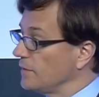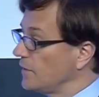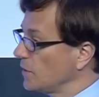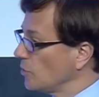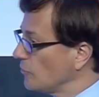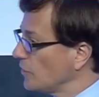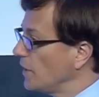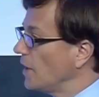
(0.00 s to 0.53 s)
Think
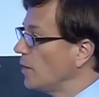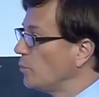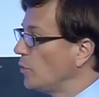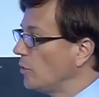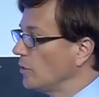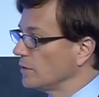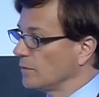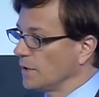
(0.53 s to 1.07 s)
of an
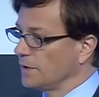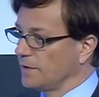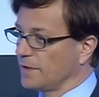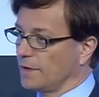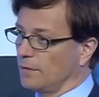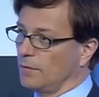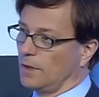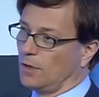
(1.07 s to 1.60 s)
airport, right? There
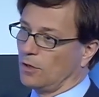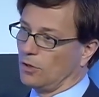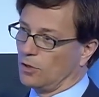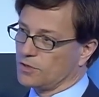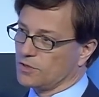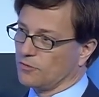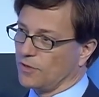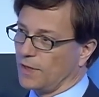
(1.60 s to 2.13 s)
are
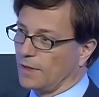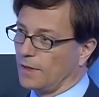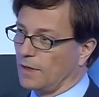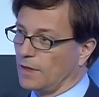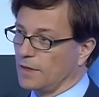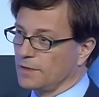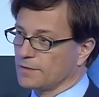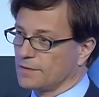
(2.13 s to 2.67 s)
lots of
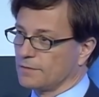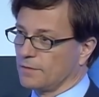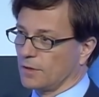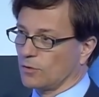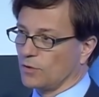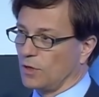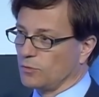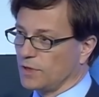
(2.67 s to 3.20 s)
airlines, there are
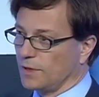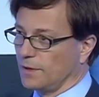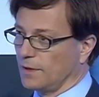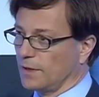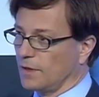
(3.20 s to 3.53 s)
ground handling